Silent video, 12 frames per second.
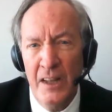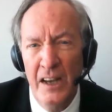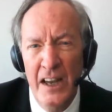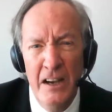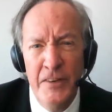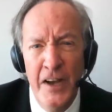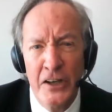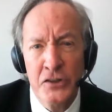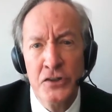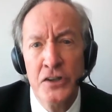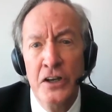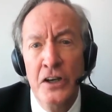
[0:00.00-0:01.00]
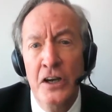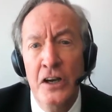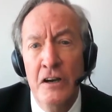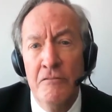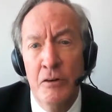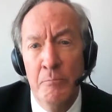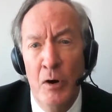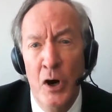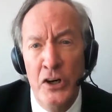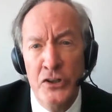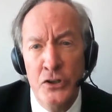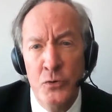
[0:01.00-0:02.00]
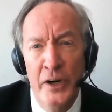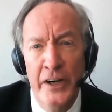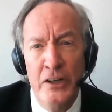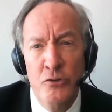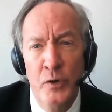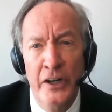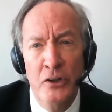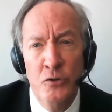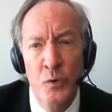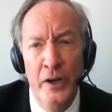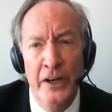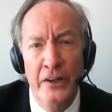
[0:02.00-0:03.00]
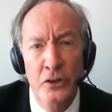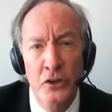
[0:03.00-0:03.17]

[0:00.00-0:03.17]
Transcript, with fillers: FX. From March 20, 2020, the